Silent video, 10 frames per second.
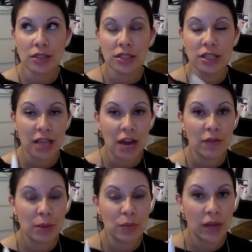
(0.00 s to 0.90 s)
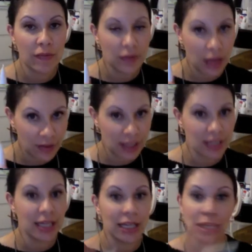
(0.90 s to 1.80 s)
I just can't remember it at the
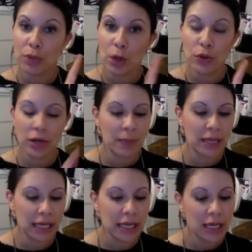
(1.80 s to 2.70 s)
second, but I'll put it up here.